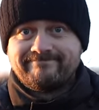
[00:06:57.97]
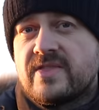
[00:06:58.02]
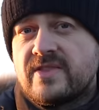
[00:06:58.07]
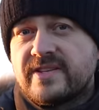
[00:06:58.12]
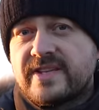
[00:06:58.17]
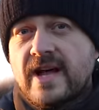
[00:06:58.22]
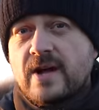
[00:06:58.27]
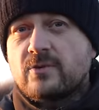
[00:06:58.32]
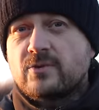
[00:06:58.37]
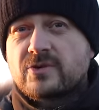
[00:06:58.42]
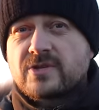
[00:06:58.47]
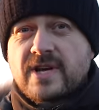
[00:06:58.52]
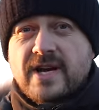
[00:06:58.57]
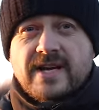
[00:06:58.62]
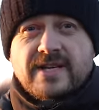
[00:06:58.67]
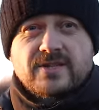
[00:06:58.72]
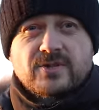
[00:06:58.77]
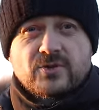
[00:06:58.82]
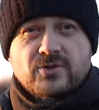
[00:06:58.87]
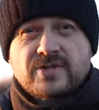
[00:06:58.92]
The
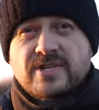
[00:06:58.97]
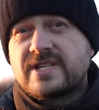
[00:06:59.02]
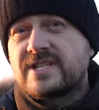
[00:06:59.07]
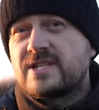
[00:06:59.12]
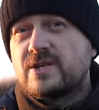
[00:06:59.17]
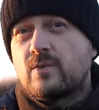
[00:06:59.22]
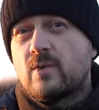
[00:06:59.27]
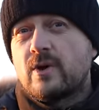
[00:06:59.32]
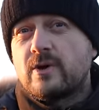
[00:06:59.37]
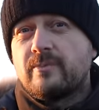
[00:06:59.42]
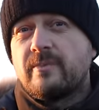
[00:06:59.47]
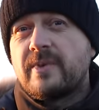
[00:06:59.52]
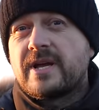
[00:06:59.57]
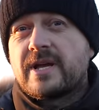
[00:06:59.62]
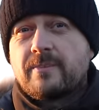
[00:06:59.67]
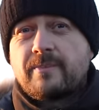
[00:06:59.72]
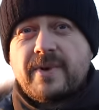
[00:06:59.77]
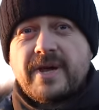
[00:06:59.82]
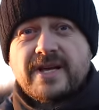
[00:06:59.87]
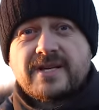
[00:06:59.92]
downside to 61
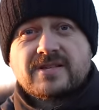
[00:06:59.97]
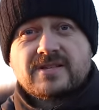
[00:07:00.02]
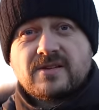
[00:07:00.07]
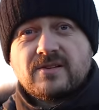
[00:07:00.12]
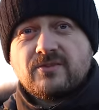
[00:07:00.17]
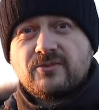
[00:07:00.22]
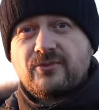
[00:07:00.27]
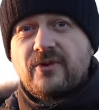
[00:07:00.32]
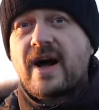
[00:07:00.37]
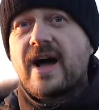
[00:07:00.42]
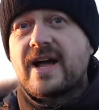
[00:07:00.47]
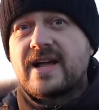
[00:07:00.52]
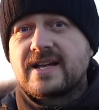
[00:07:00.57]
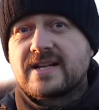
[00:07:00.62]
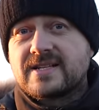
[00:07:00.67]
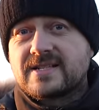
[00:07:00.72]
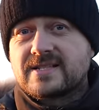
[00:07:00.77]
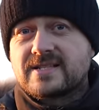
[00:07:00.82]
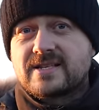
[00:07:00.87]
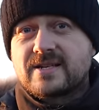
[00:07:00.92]
megapixel
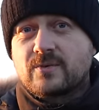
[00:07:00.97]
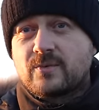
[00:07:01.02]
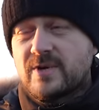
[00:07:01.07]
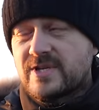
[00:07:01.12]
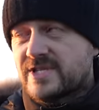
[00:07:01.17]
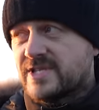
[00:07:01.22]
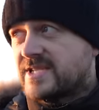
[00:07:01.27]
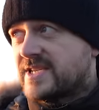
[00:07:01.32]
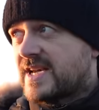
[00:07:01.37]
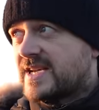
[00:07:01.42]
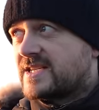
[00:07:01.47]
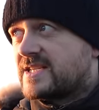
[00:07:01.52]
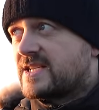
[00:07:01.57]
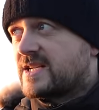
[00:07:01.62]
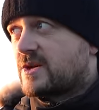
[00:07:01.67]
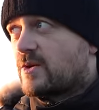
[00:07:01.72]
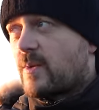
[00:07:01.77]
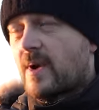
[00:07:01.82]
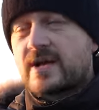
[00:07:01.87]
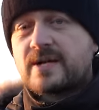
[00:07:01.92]
files, which is
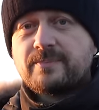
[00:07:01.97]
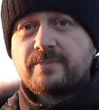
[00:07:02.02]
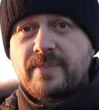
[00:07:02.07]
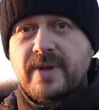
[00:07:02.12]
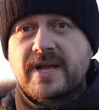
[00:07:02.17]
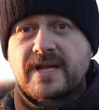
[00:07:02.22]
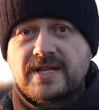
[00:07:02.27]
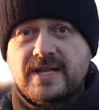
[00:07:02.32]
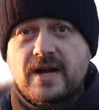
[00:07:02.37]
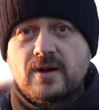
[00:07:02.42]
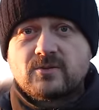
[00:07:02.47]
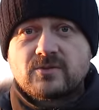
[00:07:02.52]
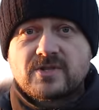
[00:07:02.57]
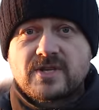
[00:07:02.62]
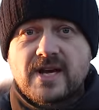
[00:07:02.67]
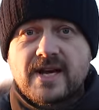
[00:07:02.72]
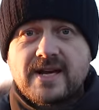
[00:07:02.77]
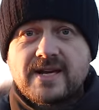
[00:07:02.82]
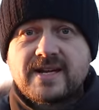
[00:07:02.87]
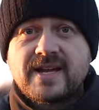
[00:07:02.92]
actually quite a big
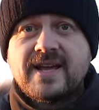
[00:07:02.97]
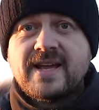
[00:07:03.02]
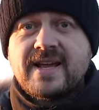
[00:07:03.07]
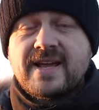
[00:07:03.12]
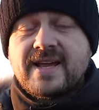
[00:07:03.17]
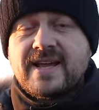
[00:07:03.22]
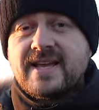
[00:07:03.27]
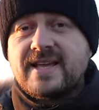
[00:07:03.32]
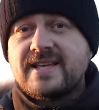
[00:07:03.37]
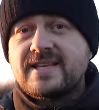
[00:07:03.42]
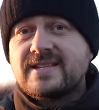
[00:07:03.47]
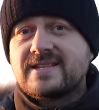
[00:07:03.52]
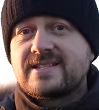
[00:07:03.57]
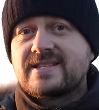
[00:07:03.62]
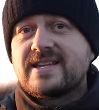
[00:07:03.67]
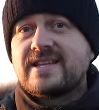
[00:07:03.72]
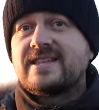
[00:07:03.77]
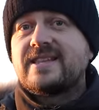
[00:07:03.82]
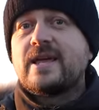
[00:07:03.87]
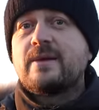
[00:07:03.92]
downside, is
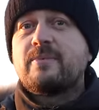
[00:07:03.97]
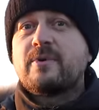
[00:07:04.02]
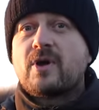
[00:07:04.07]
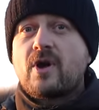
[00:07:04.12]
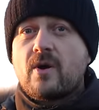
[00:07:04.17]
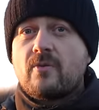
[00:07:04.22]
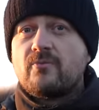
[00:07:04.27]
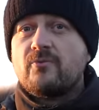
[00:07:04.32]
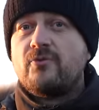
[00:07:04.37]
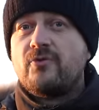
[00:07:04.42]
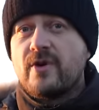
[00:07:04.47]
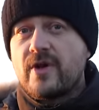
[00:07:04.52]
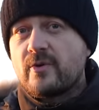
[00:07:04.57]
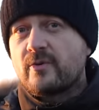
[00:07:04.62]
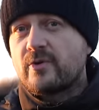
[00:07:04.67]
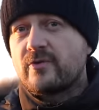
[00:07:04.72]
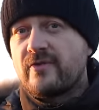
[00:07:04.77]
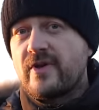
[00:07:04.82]
that they become very,